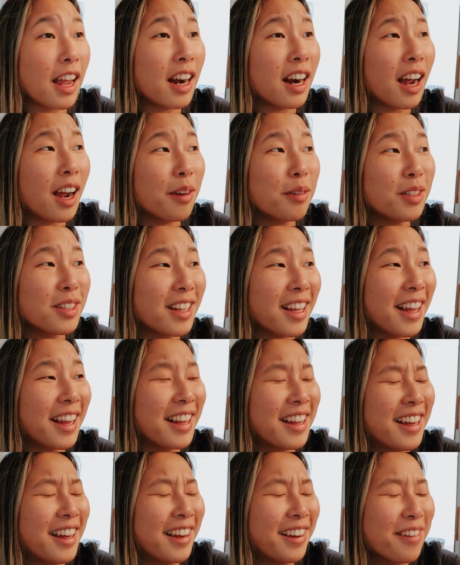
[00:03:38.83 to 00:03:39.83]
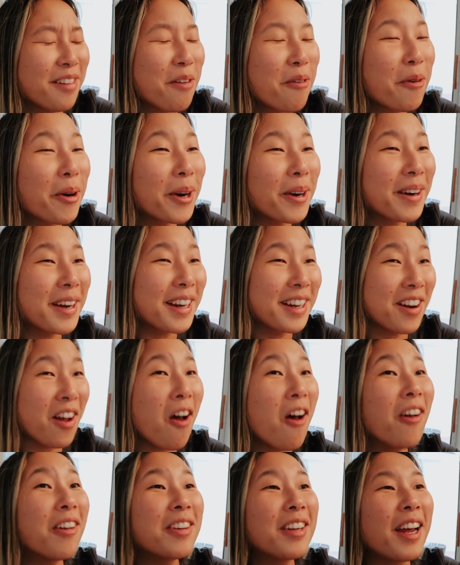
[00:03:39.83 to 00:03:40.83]
And I was like worried
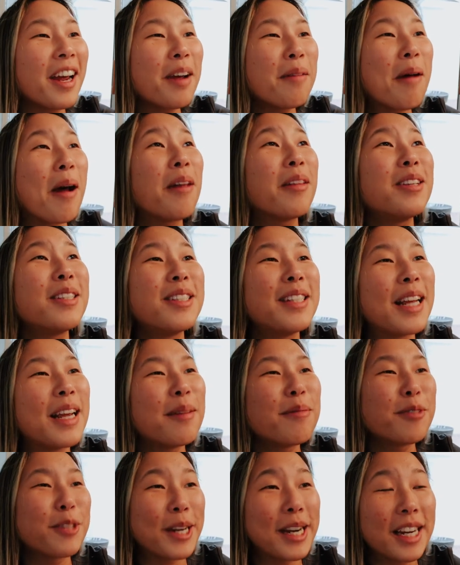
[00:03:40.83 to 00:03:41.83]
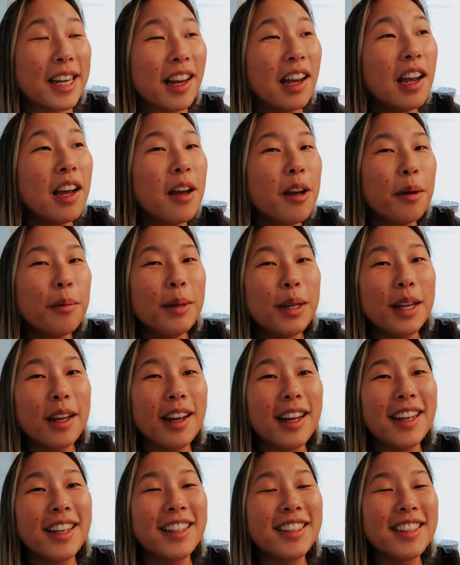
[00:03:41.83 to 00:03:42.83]
all day about this damn drink
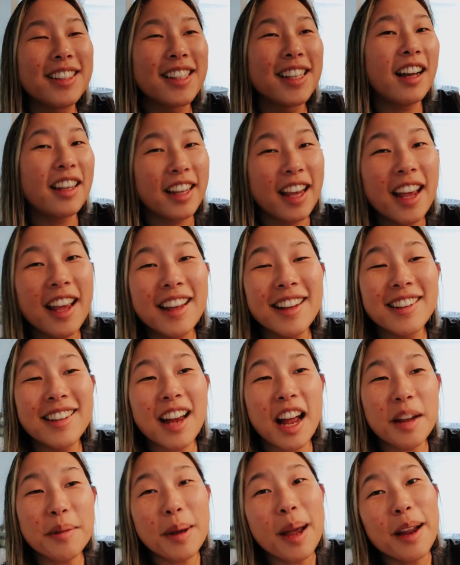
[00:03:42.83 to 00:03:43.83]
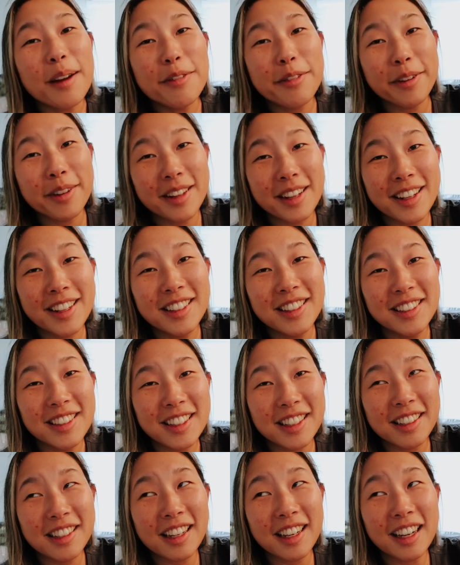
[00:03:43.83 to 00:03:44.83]
because, again, I paid for this
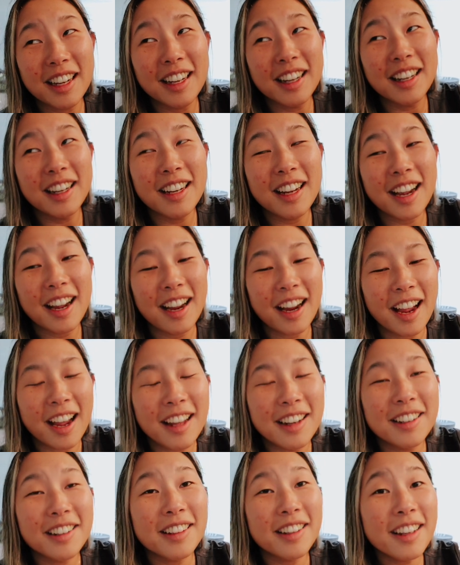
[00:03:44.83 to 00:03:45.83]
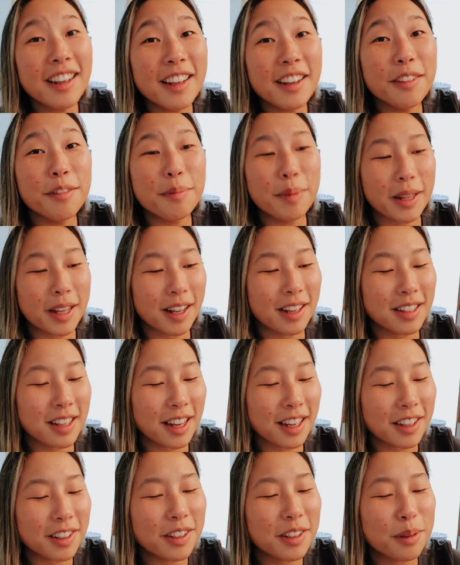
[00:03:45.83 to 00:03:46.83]
and I had to leave because I
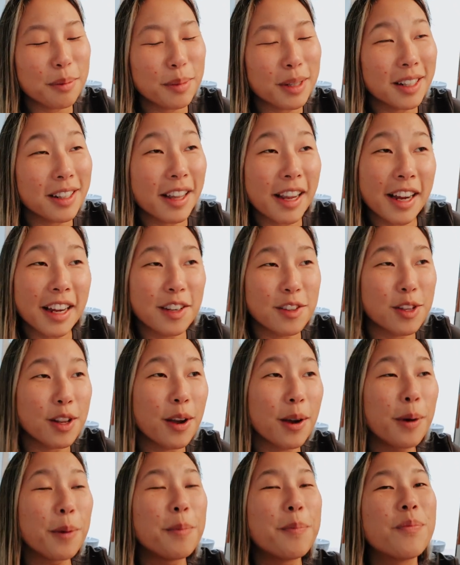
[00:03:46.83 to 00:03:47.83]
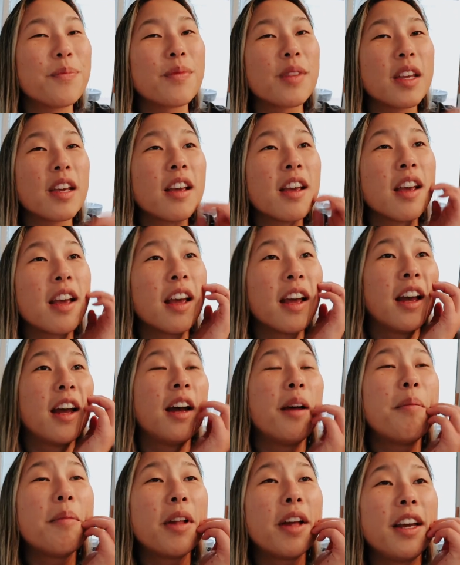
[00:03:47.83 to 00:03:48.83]
couldn't be late. So
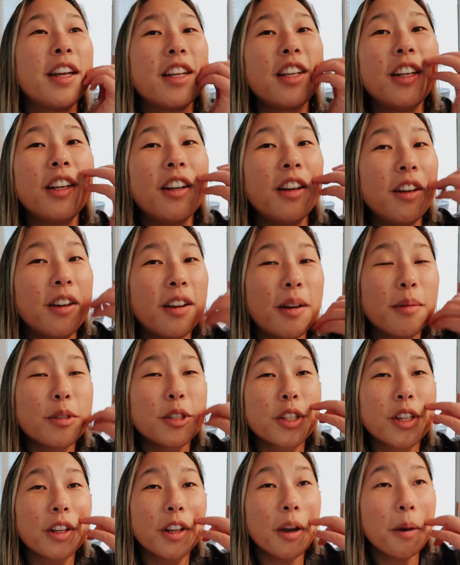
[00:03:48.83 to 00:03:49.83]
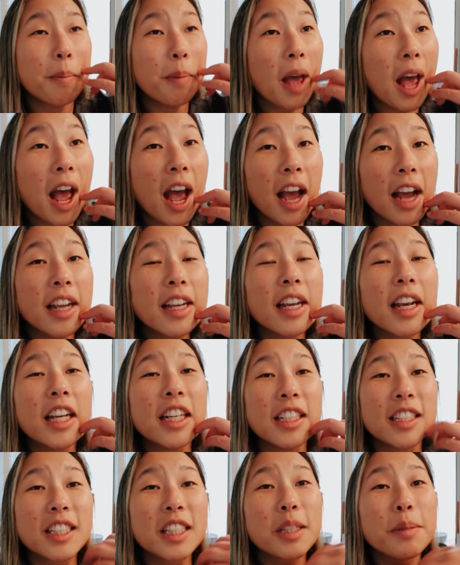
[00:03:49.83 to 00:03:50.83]
I'm like, you know, I'm just gonna go back and
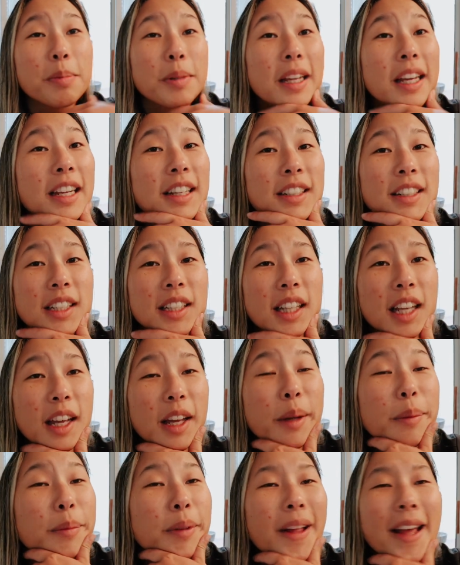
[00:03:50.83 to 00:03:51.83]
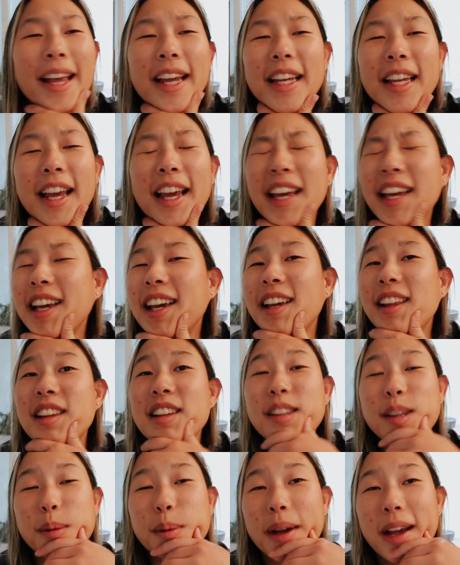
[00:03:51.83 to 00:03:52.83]
explain to them like, hey,
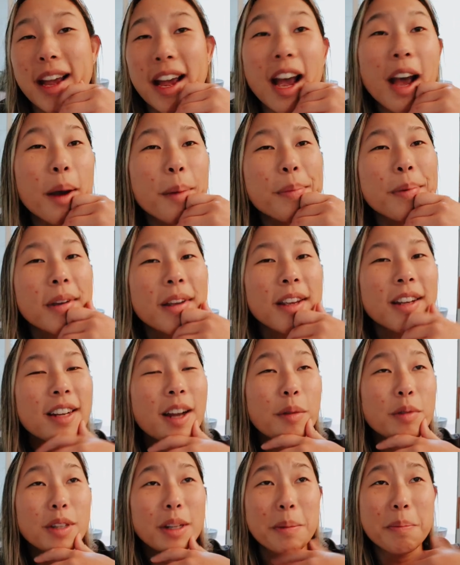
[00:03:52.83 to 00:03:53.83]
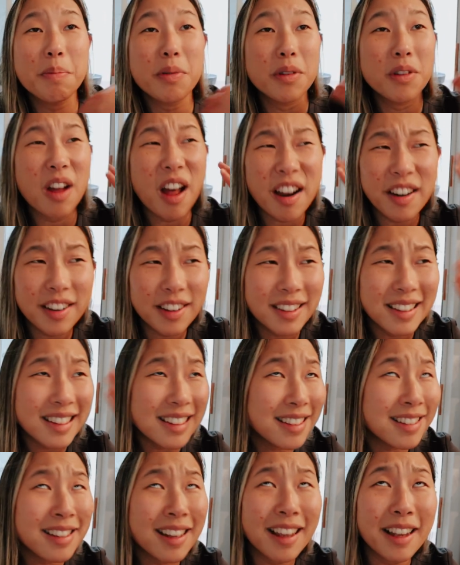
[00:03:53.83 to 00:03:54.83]
this is what happened. I was like plotting
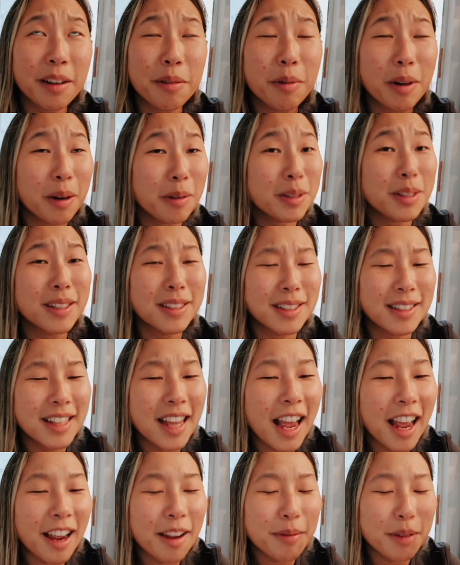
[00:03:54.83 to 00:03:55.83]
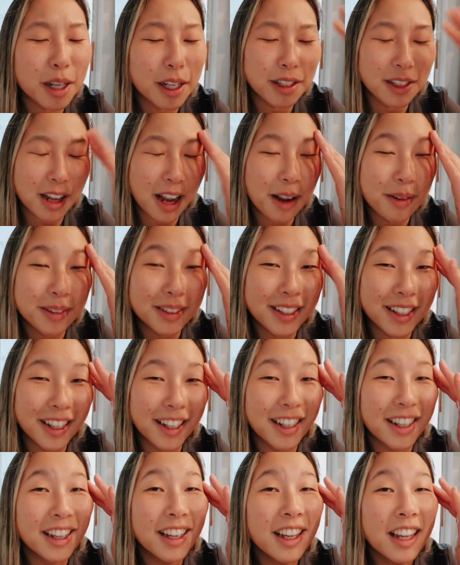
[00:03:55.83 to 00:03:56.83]
this, like what I was gonna say, because I was
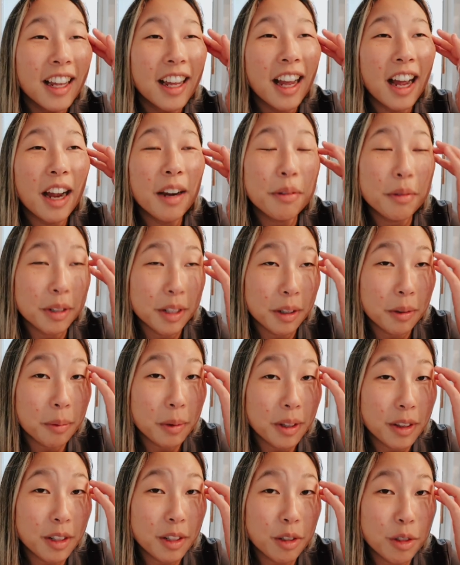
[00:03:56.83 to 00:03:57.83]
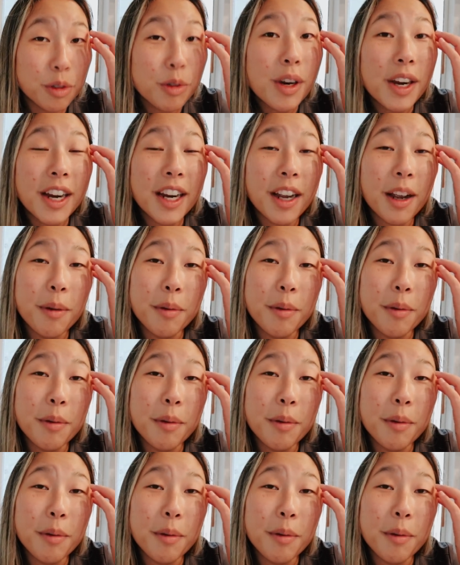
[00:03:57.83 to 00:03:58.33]
like, I really want the drink.